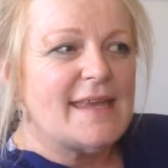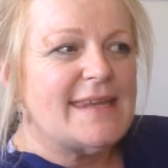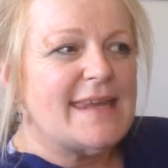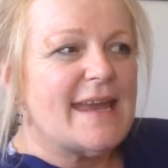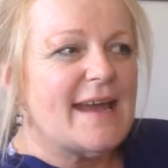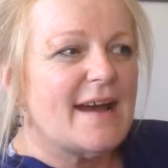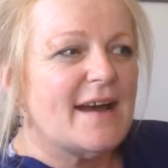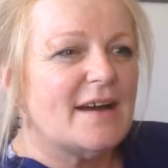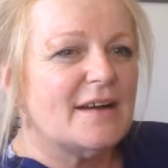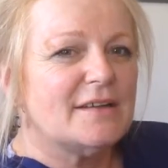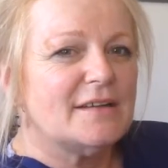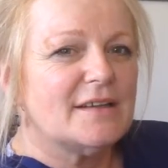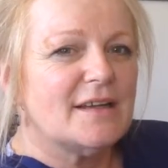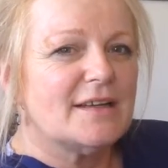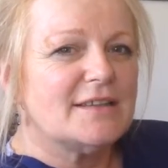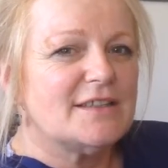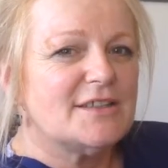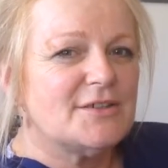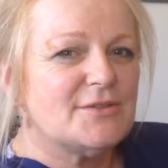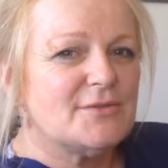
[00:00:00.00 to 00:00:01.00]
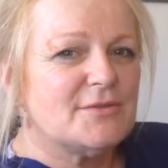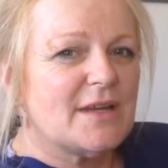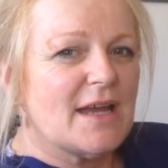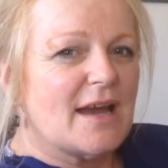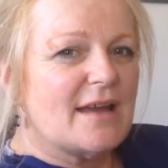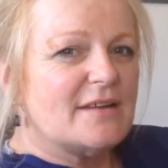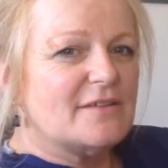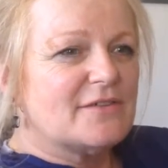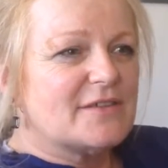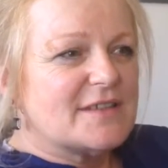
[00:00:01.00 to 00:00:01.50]
Yeah, I do
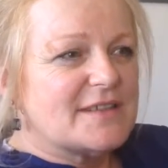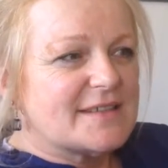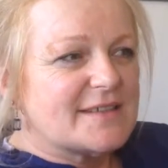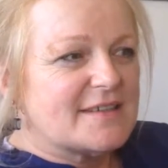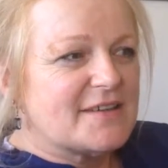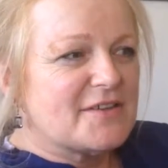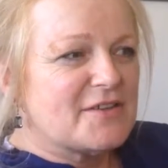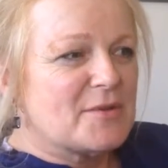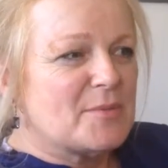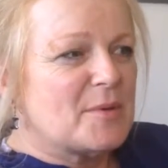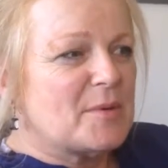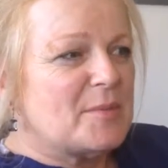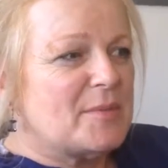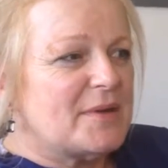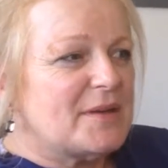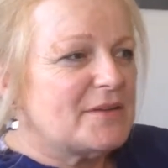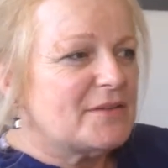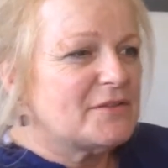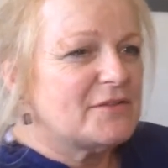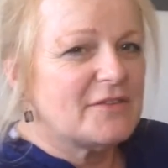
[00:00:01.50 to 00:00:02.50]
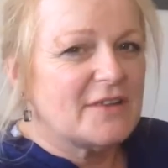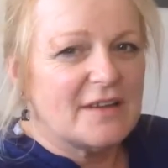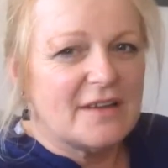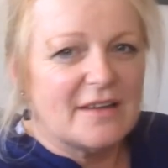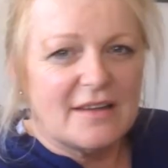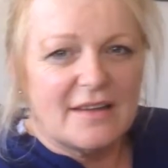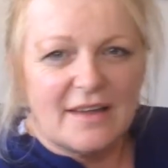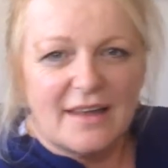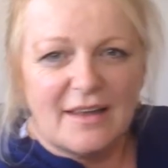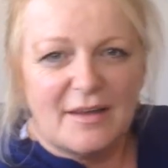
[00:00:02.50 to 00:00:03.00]
kind of consider them a bit of
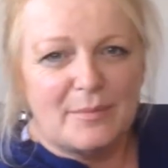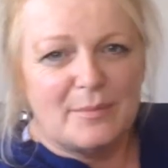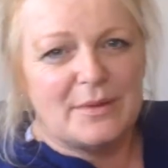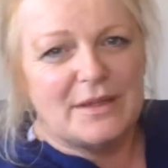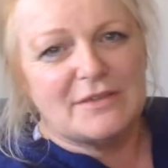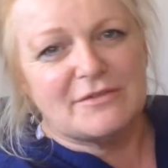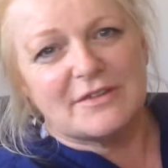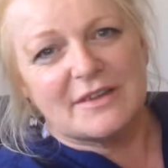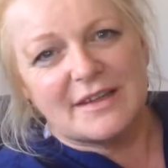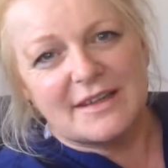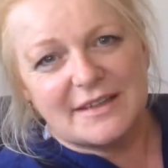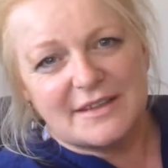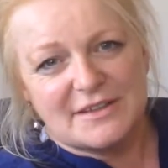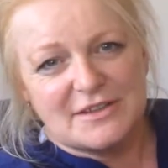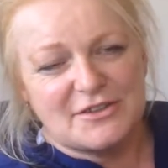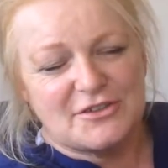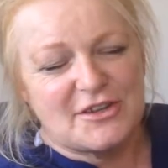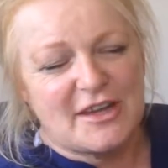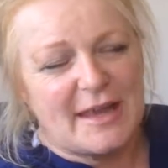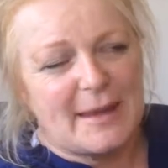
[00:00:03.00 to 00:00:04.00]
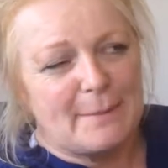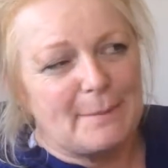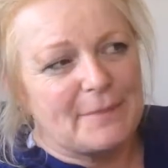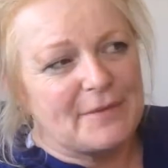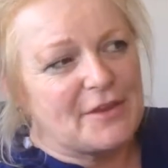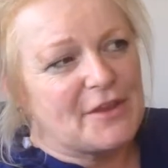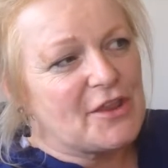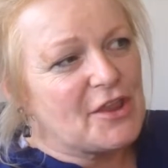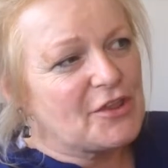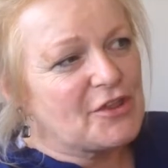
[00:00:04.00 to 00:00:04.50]
a BEVA hidden gem.
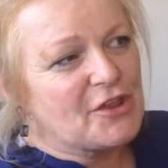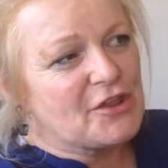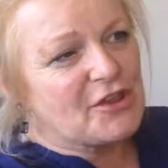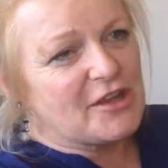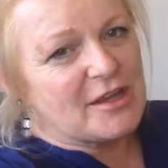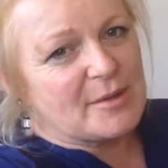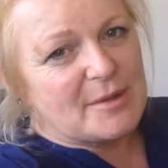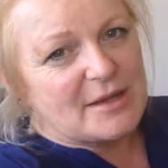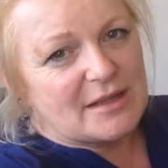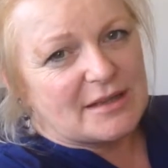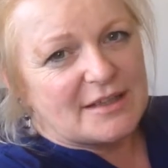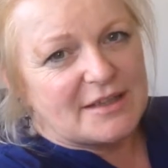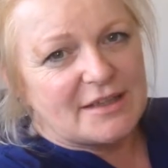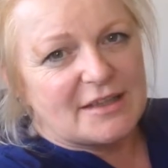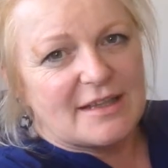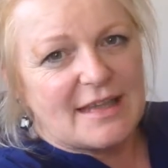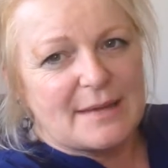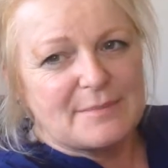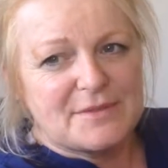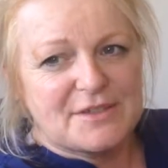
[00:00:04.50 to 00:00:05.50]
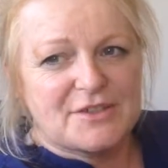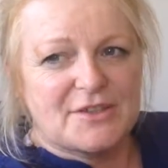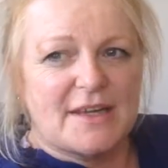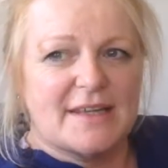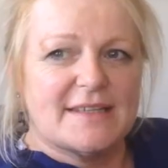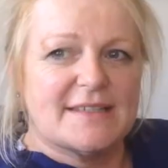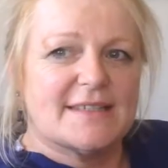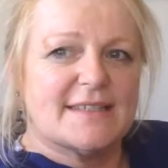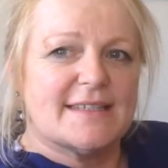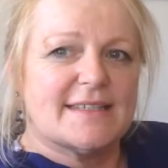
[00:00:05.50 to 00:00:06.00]
The thing about clinical
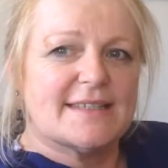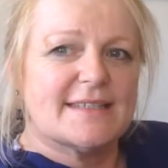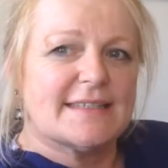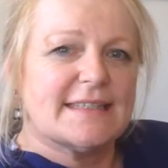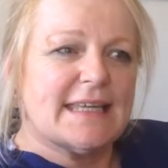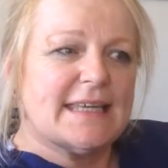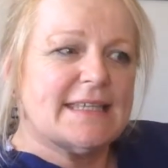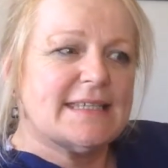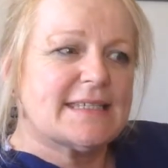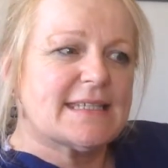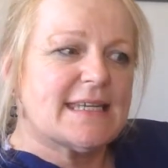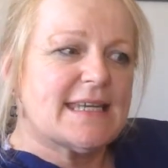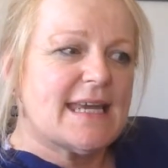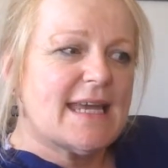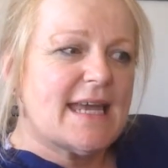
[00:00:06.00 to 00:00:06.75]
abstracts is that,